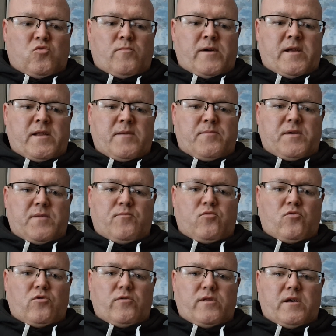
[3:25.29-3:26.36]
many
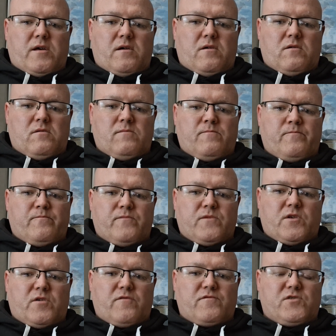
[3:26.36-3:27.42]
people out there
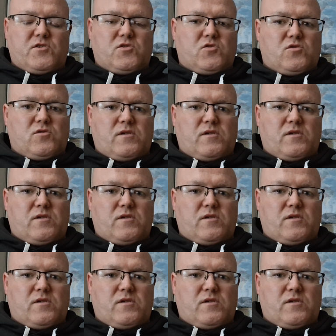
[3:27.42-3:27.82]
that have just,